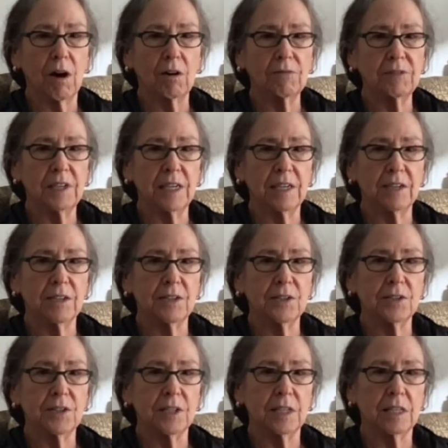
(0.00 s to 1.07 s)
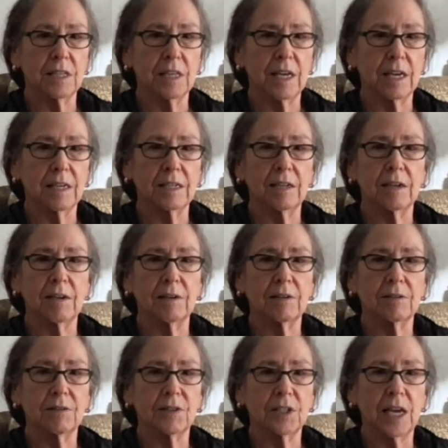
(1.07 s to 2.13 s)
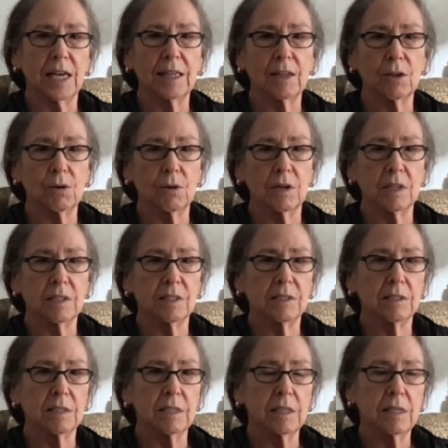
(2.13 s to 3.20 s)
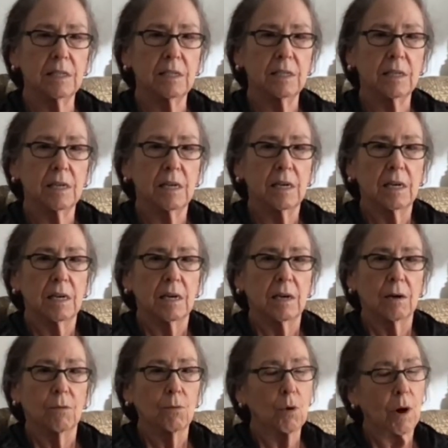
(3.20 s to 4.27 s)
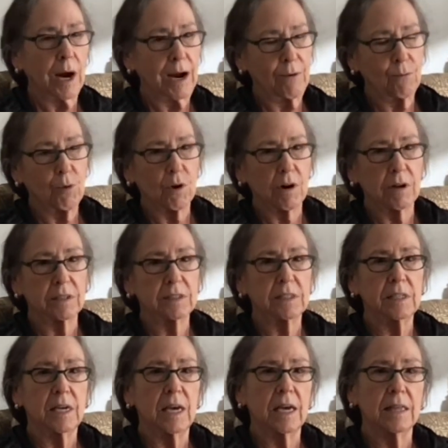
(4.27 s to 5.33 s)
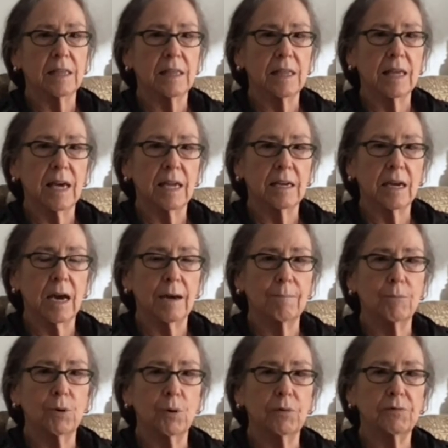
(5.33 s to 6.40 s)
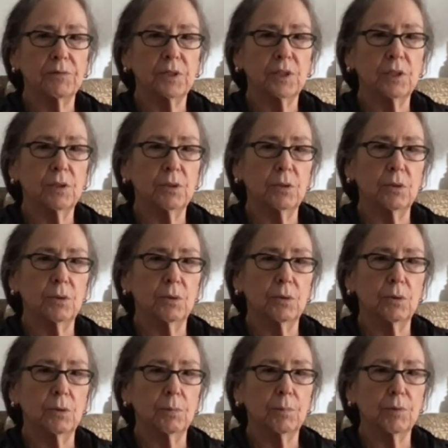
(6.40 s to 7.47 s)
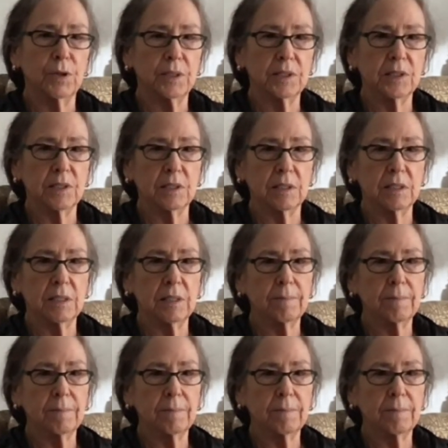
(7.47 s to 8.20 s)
years, and then St. Louis, where I worked, and then I moved to Princeton,